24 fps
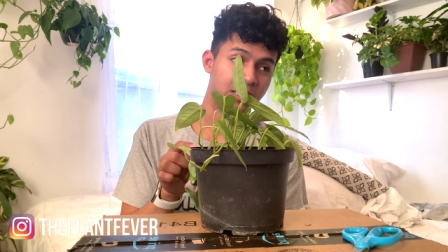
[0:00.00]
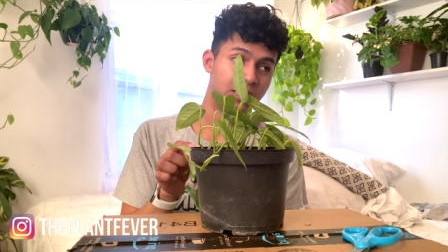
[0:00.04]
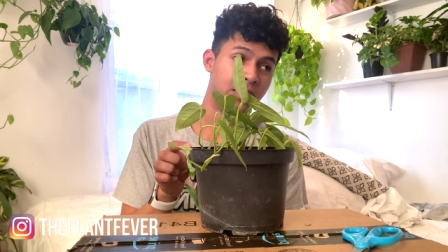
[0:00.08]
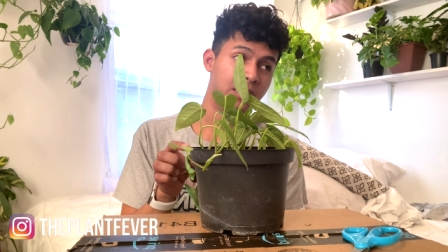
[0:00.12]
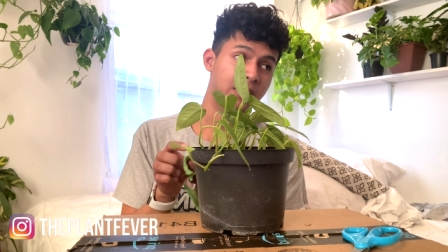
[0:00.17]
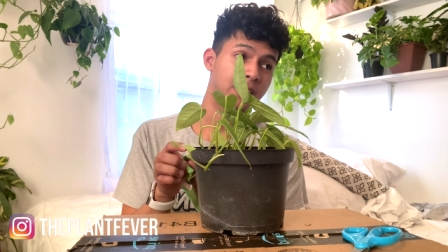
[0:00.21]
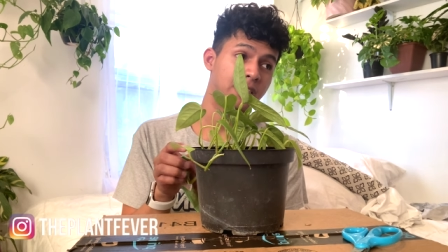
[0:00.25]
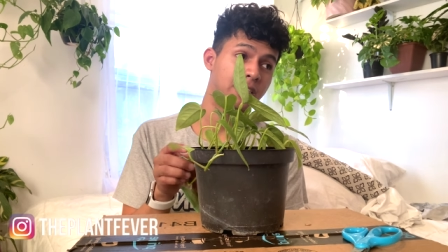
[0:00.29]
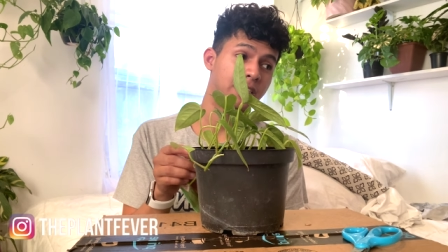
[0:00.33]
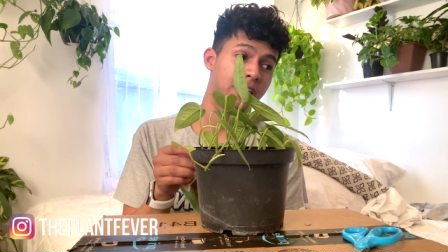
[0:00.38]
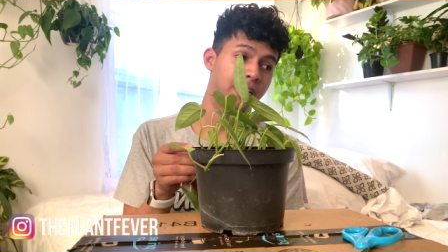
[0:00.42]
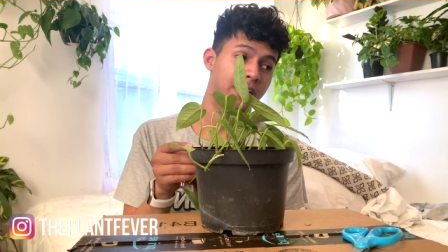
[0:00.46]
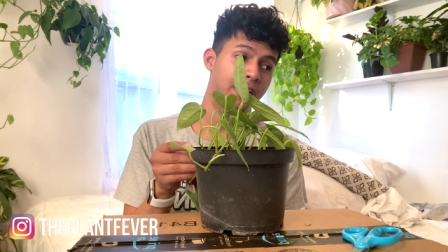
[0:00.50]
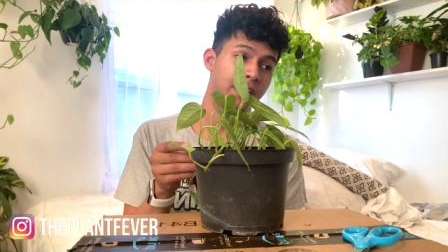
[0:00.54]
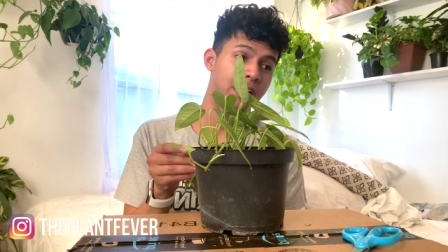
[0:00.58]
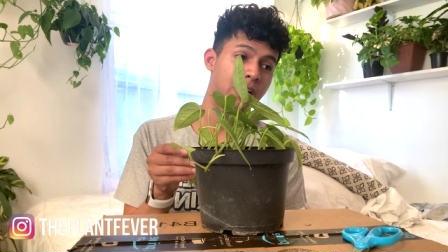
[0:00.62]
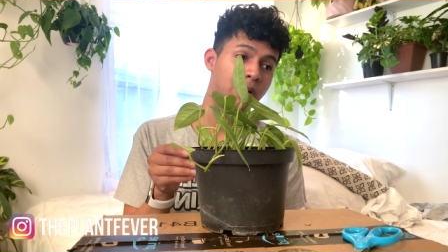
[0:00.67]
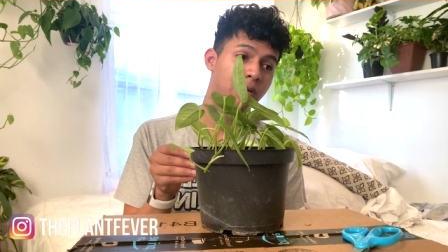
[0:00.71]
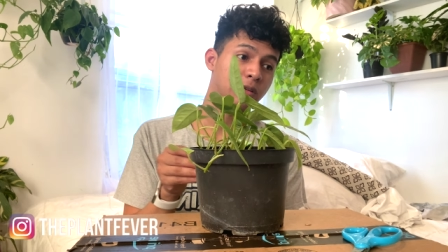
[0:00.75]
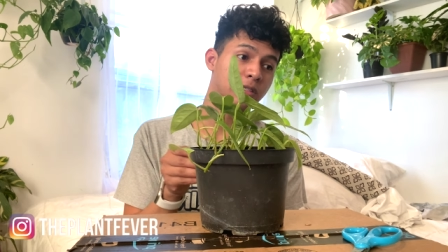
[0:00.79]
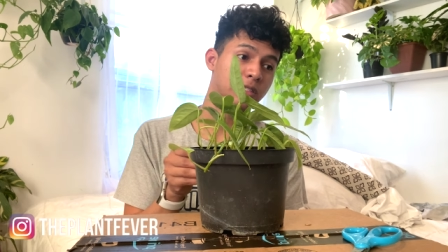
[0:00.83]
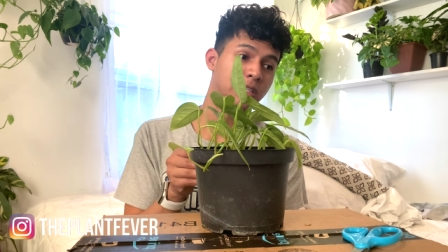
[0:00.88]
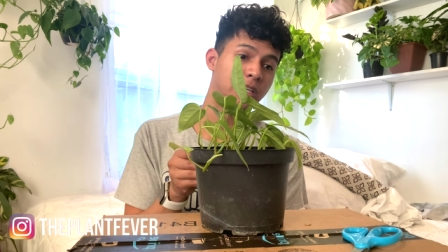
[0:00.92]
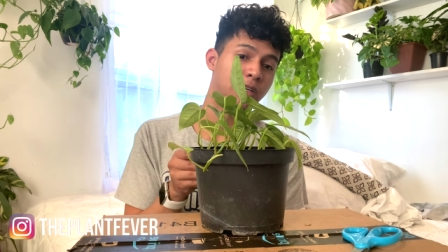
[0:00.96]
And then second,
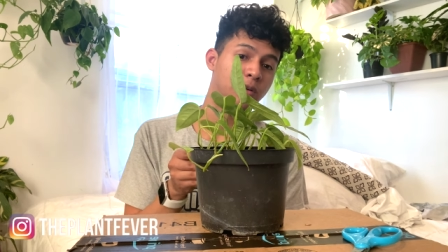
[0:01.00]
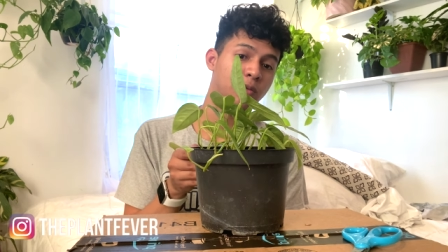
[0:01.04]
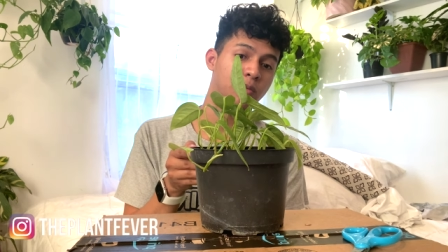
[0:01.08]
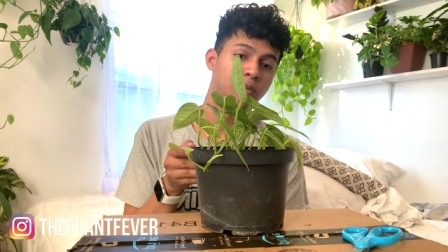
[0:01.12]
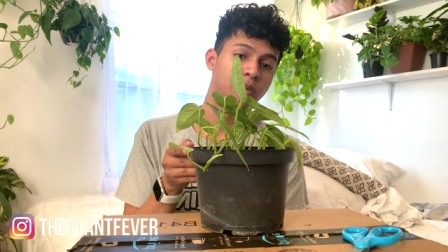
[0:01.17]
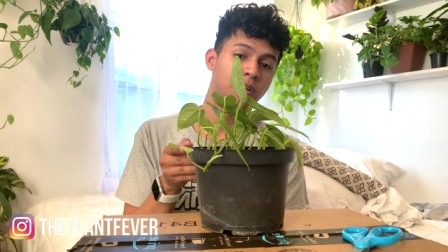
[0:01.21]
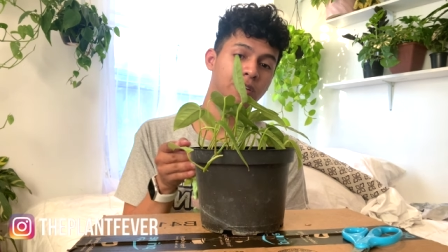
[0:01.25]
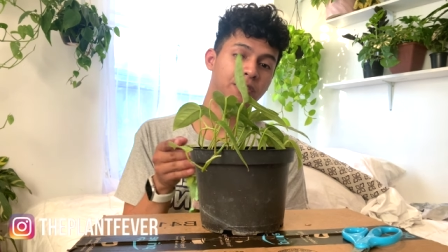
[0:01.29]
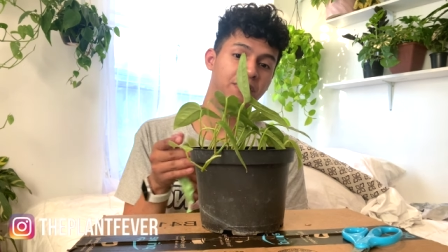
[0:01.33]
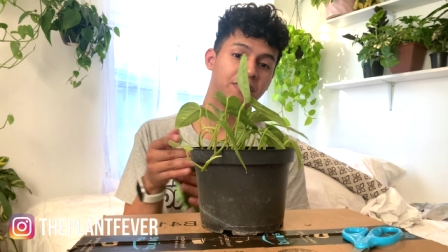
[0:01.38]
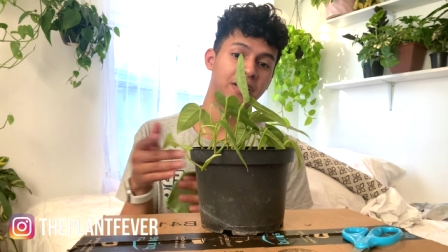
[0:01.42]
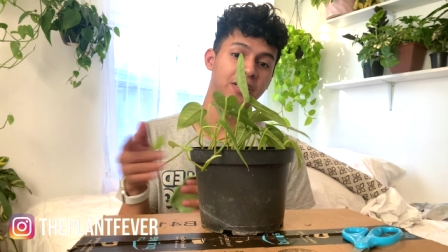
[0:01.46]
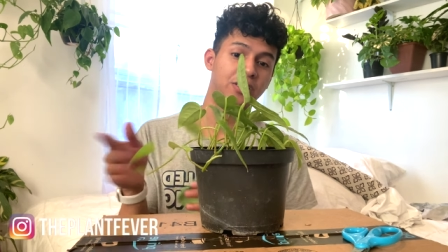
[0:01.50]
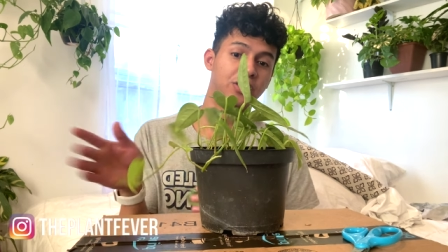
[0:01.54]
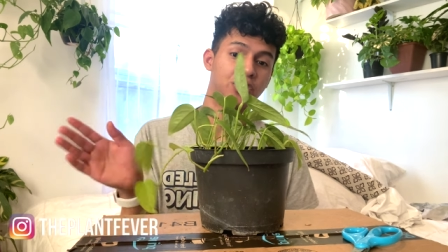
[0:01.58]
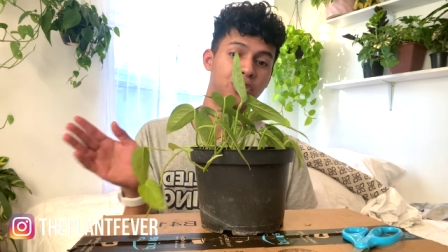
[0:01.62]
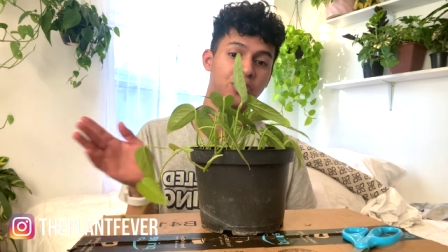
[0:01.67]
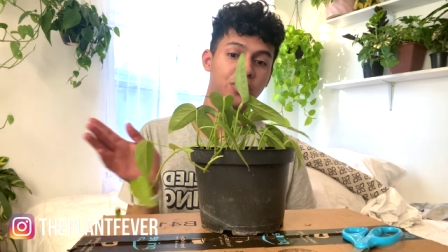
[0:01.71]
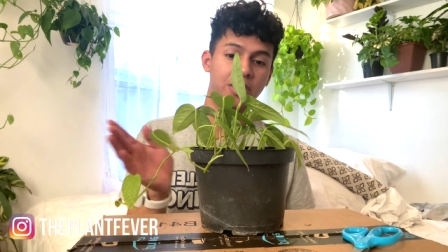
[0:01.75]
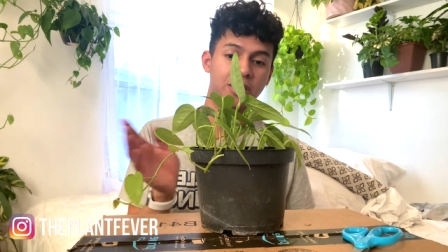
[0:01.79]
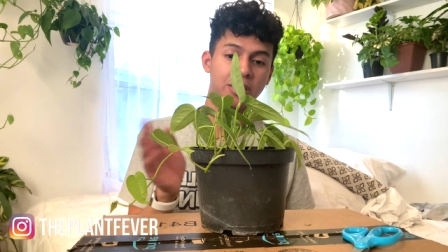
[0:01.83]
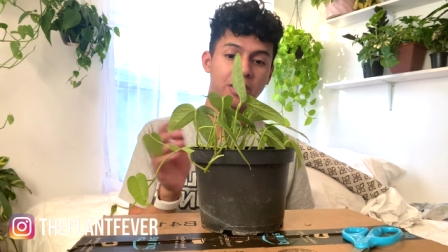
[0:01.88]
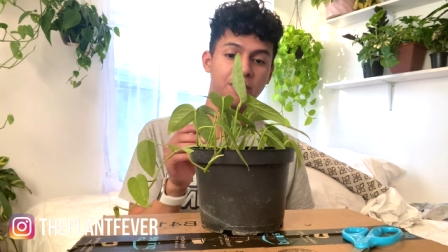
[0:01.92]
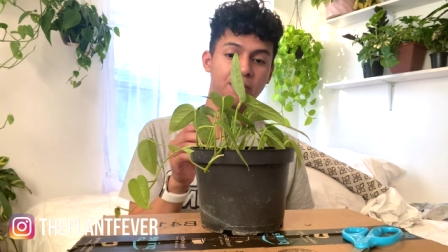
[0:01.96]
I was like, if I
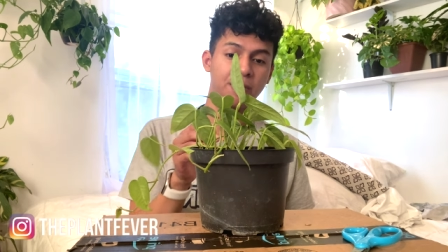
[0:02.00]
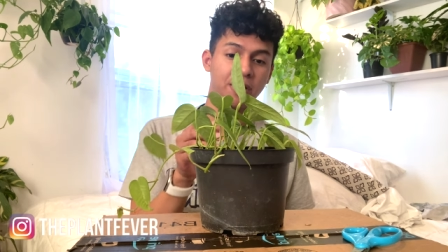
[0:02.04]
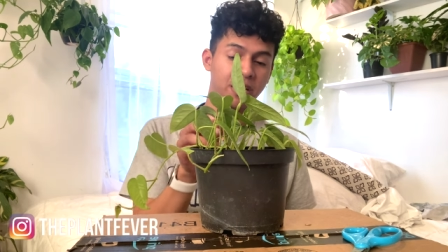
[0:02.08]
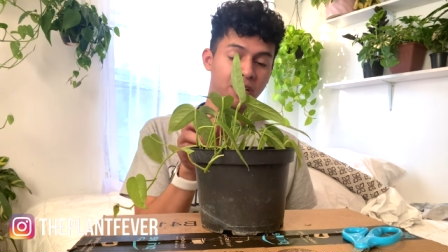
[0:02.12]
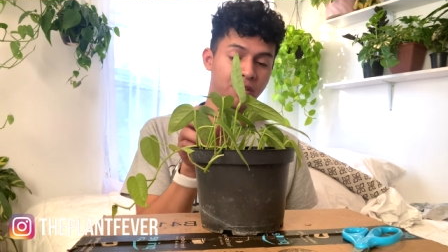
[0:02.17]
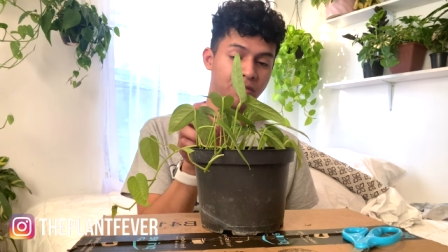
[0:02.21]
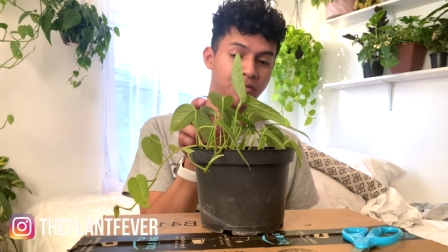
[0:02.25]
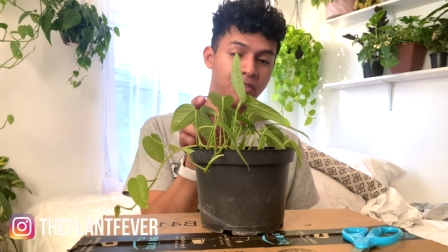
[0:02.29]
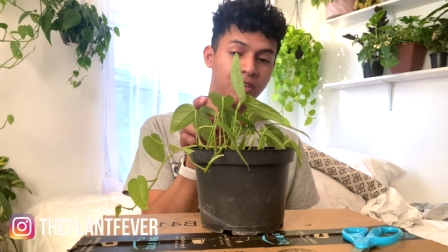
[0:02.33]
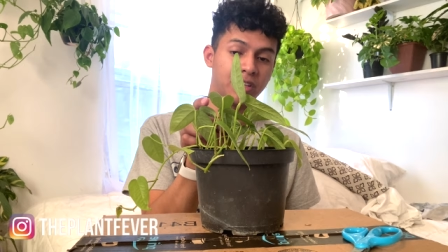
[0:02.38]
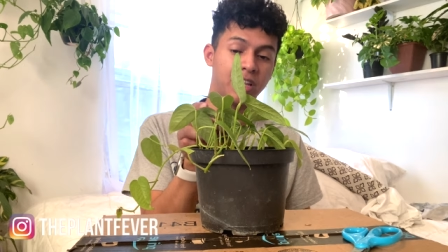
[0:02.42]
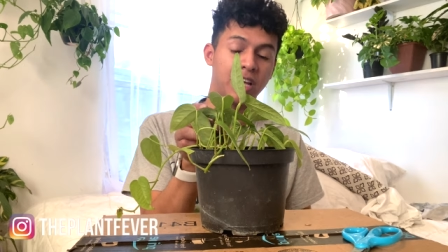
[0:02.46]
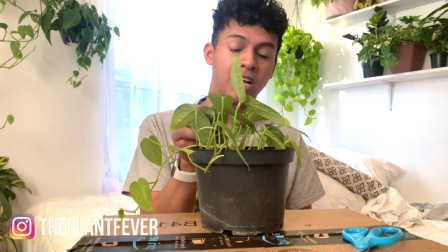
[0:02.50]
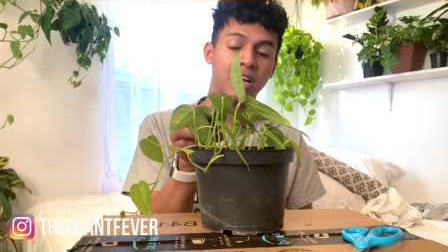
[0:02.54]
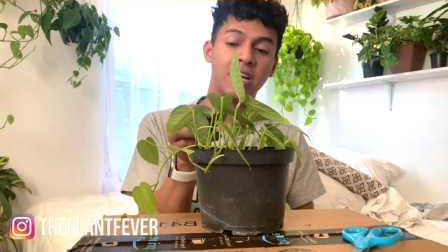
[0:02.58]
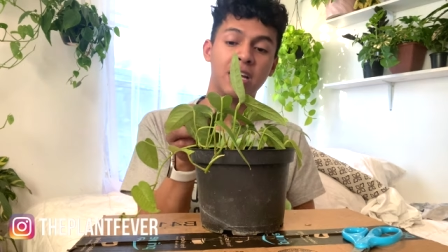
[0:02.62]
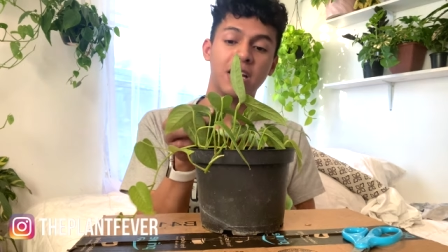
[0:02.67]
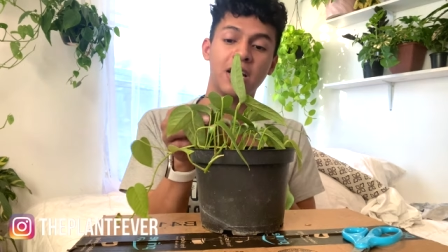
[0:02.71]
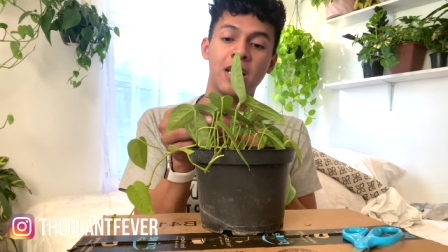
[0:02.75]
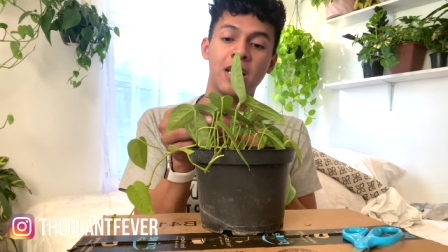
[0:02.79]
do end up paying for that